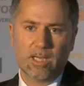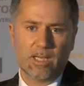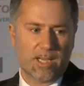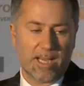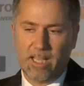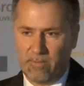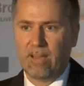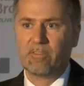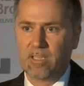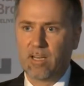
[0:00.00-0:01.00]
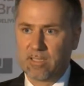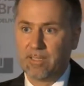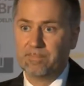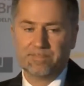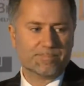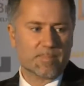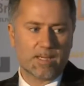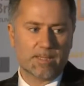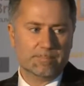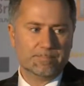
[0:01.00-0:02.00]
and even advertising.
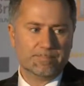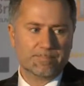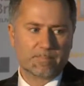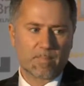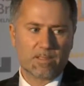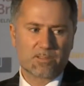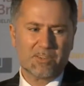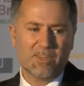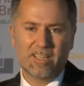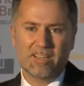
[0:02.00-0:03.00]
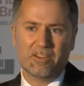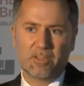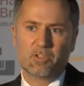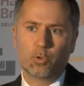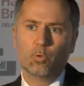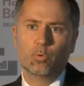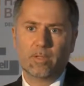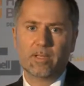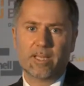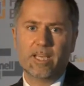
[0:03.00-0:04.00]
So the
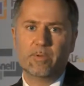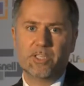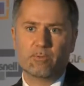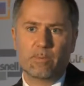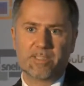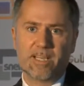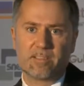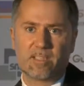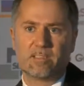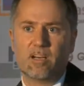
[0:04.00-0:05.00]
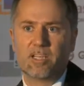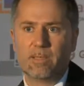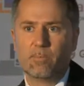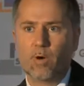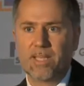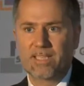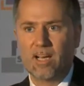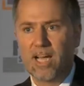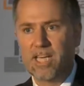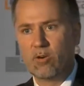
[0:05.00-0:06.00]
tool that EPG represents is a starting point. This
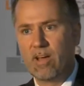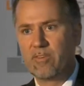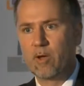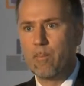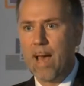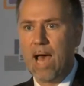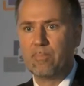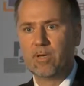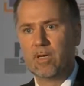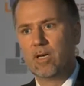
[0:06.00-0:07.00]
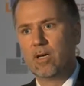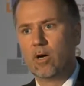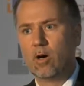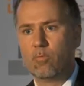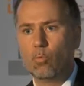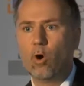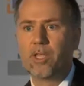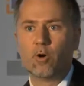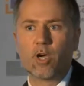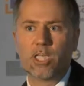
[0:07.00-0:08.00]
idea of having a map of what
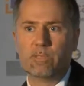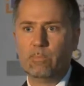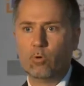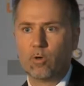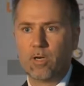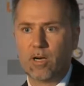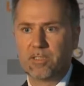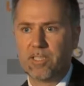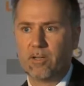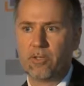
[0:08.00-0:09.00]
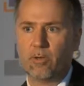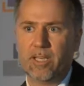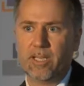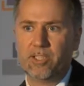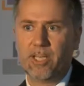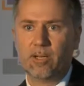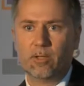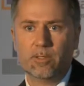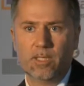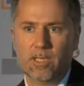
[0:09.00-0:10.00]
you're going to be broadcasting on your linear channel